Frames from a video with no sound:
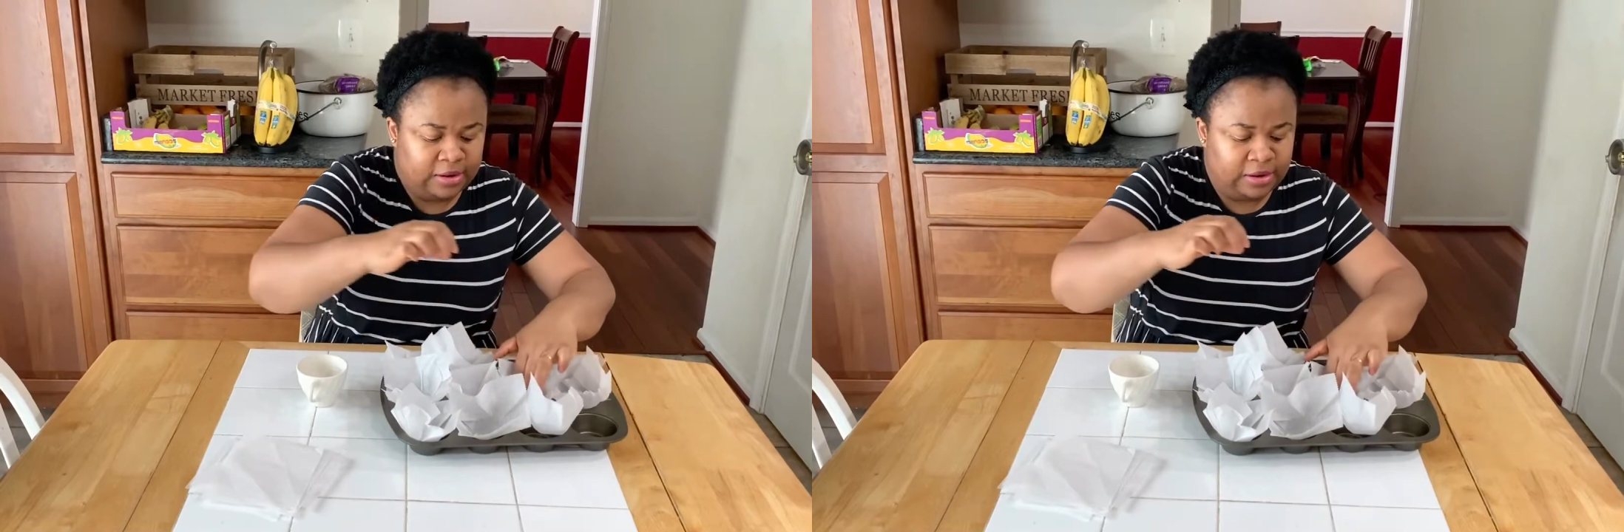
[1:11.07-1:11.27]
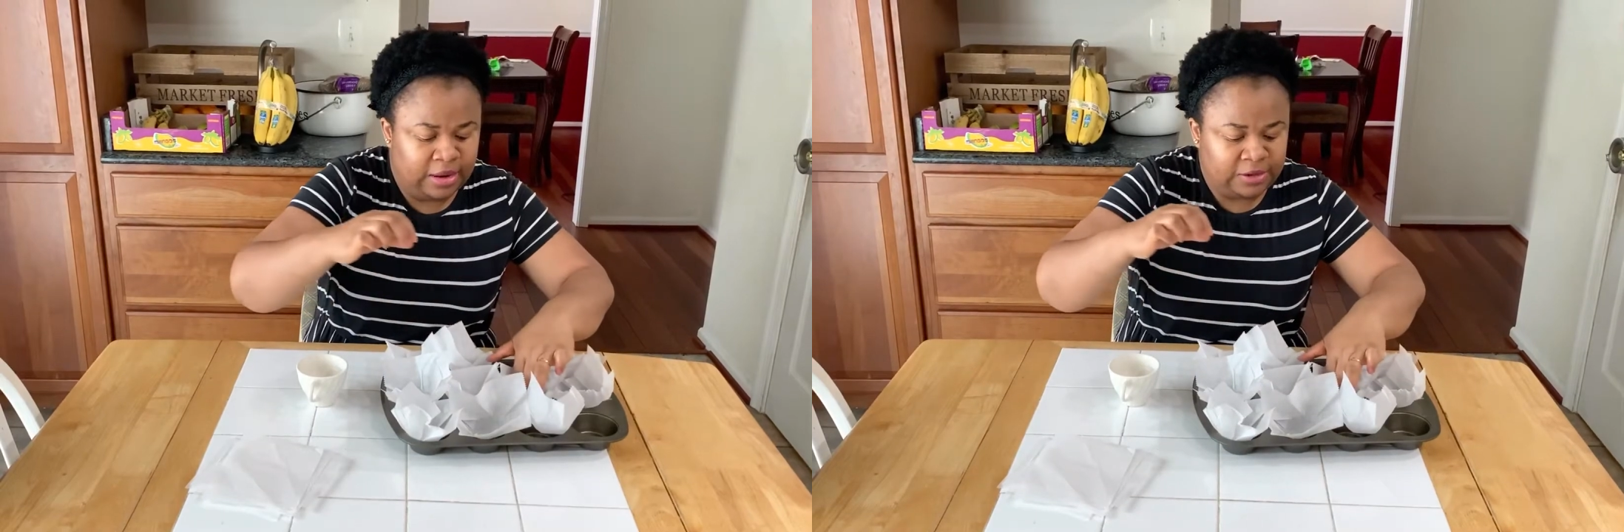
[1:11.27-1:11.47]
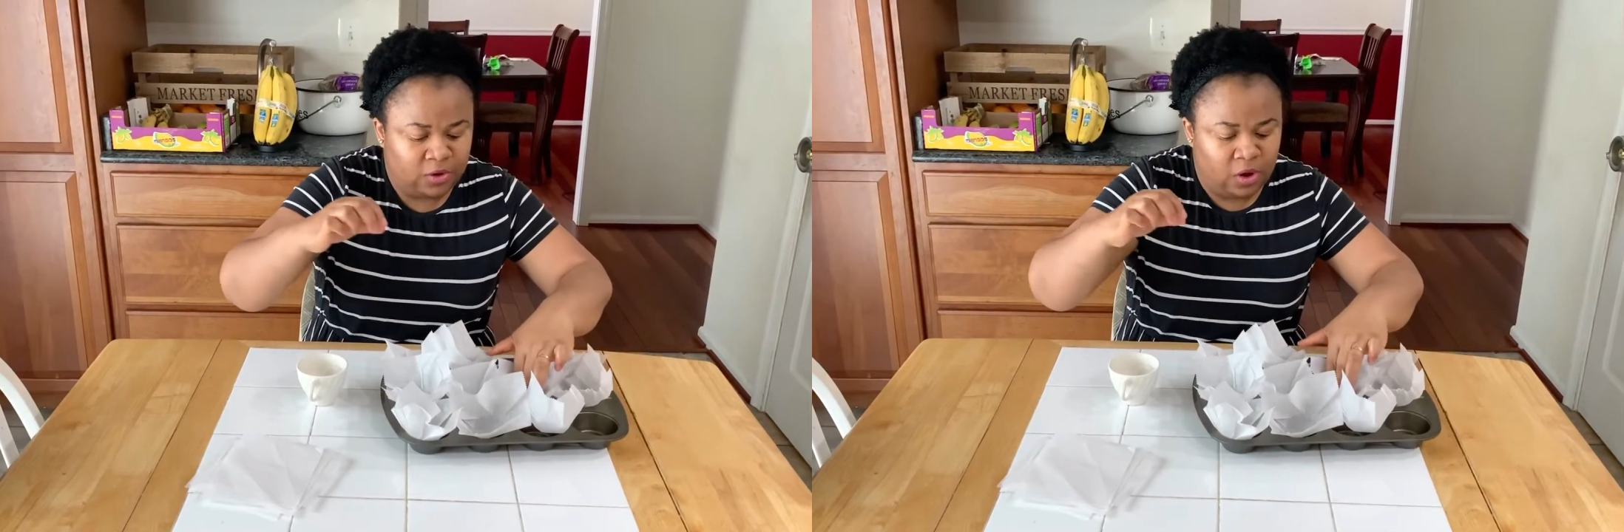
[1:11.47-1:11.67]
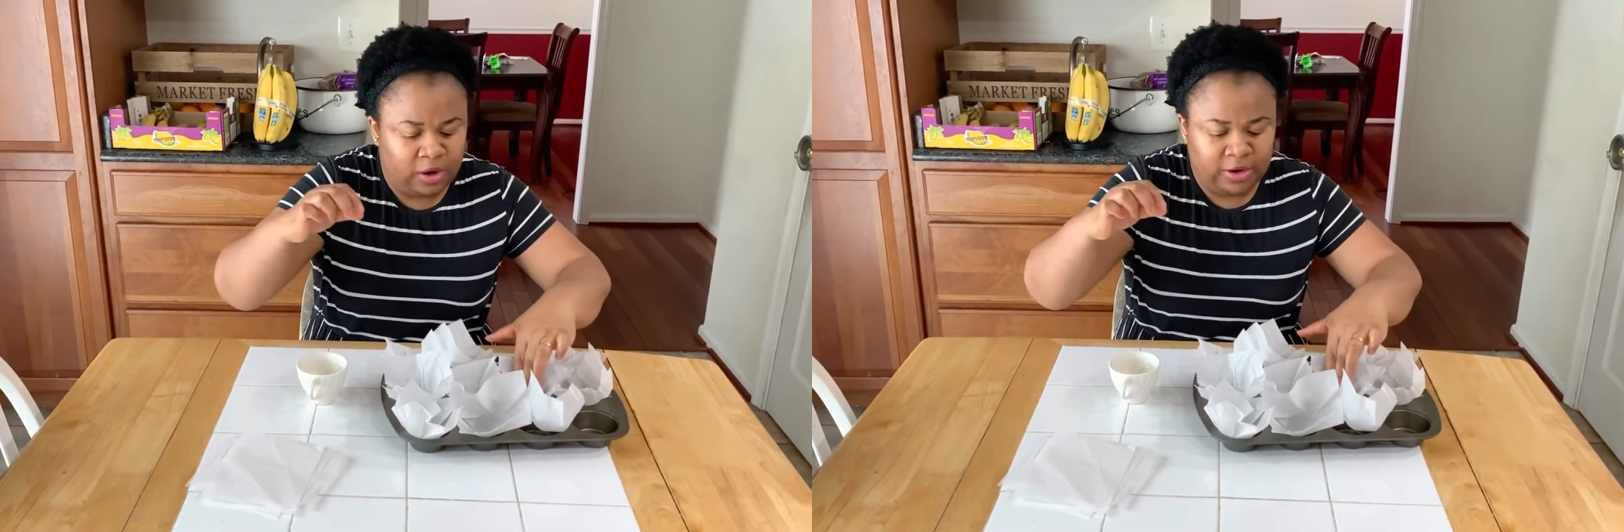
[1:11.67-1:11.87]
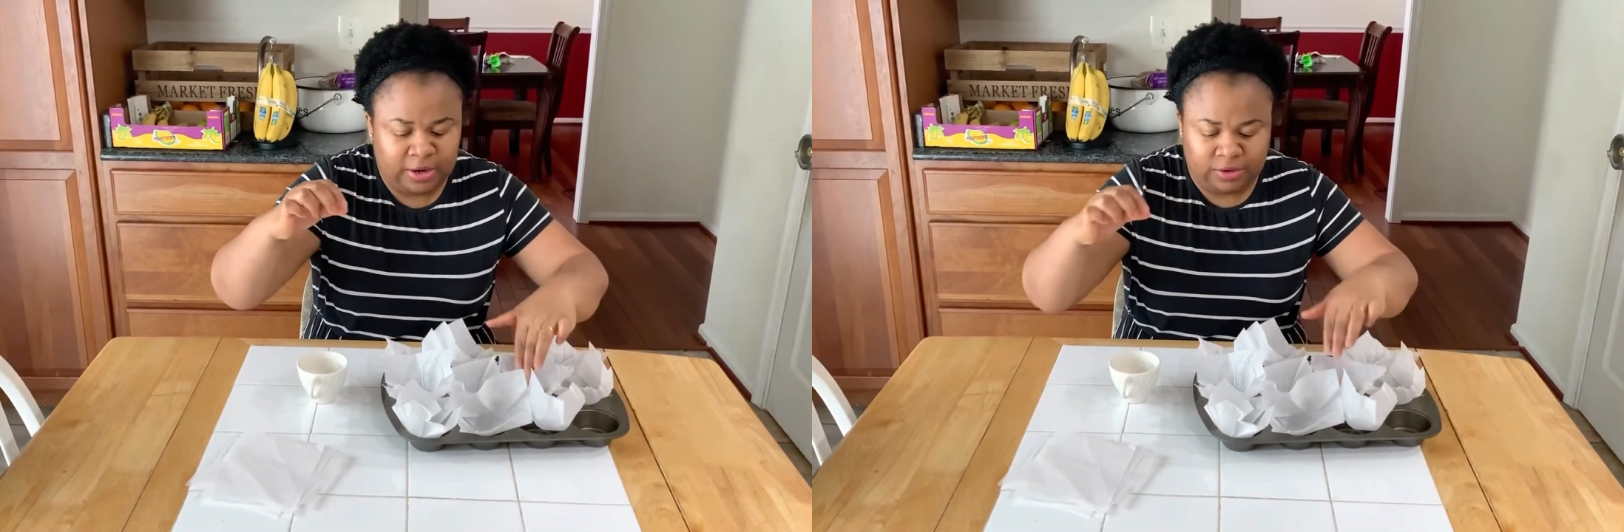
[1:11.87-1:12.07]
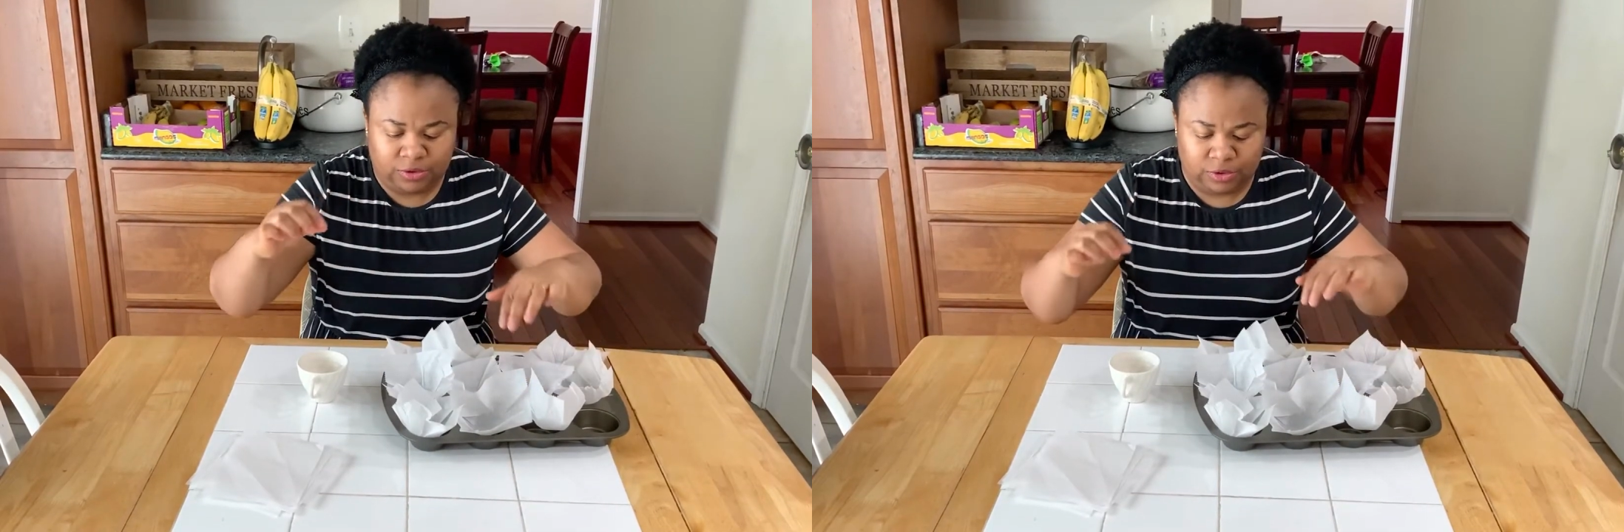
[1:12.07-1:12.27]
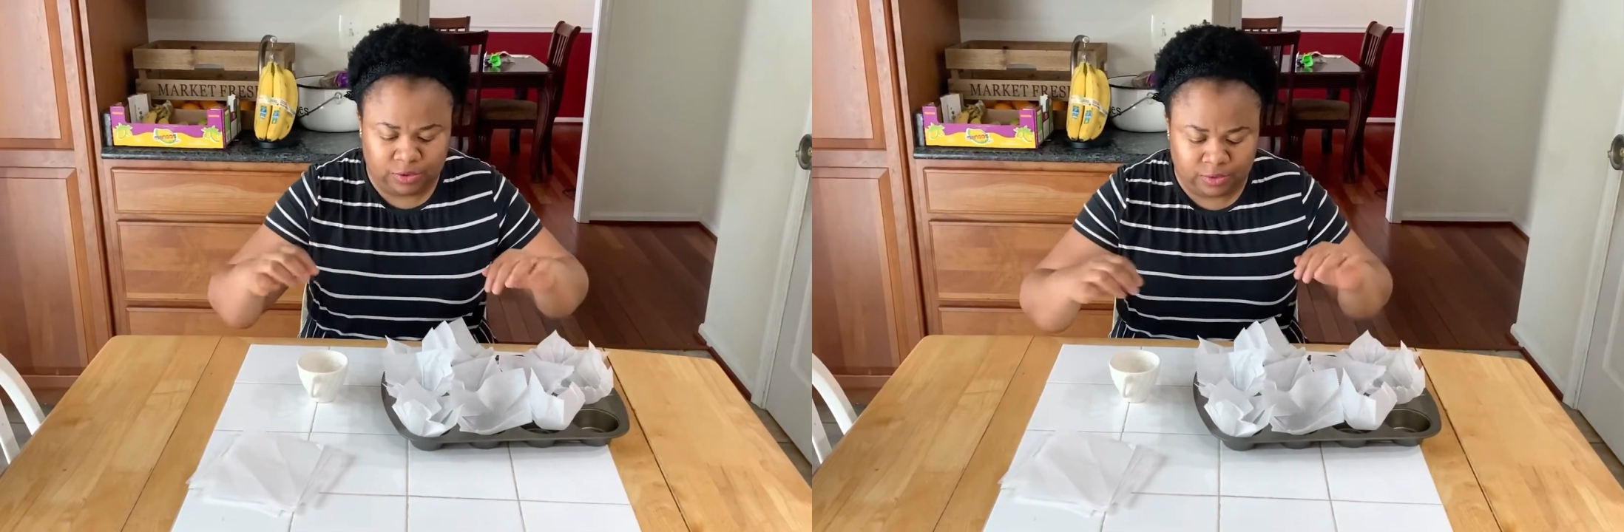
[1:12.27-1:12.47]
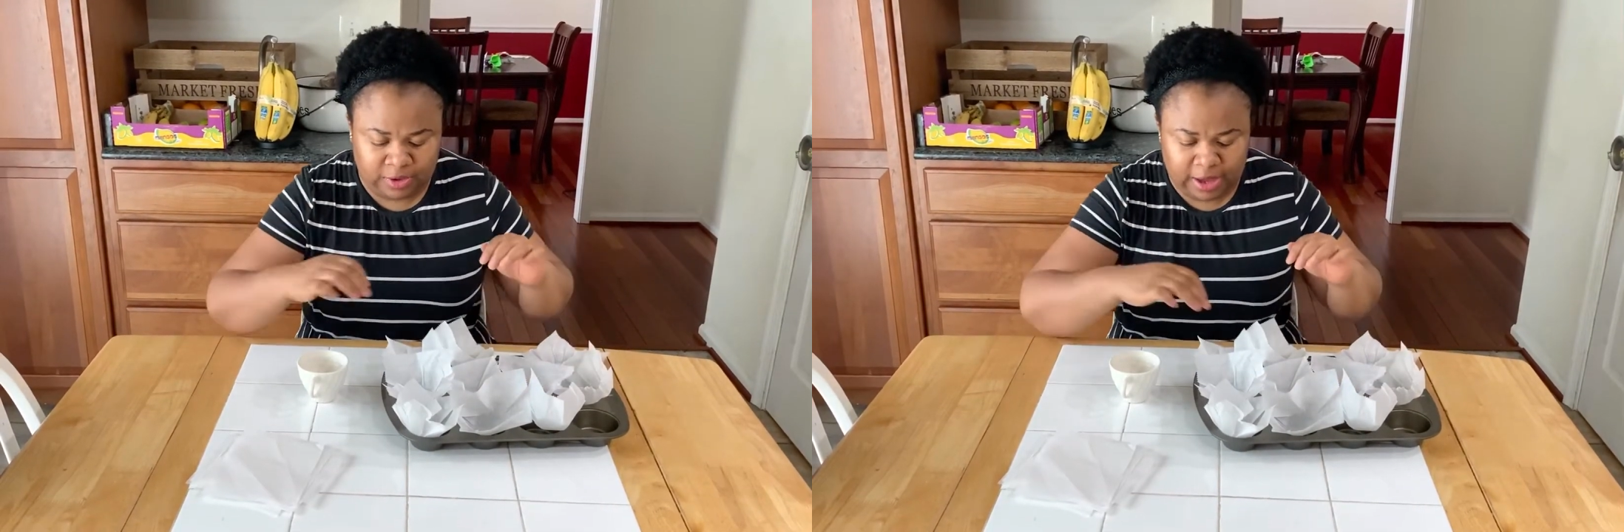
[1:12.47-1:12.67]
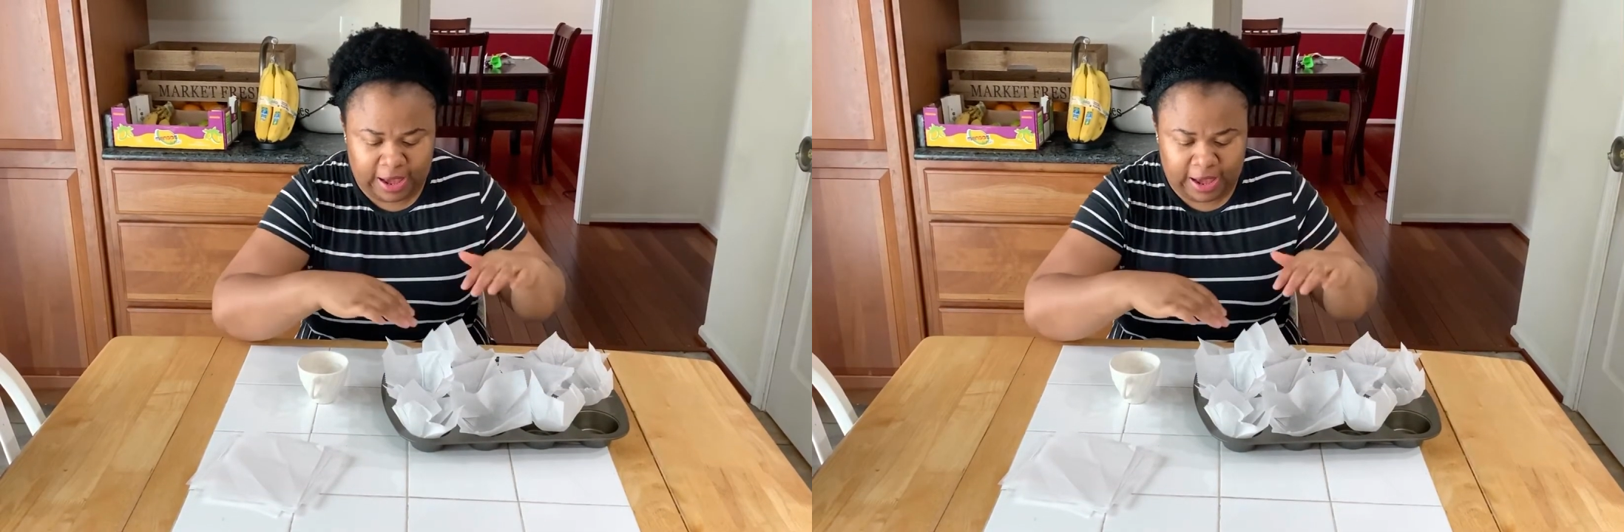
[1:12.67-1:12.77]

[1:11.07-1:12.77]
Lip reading: That's all you need to do.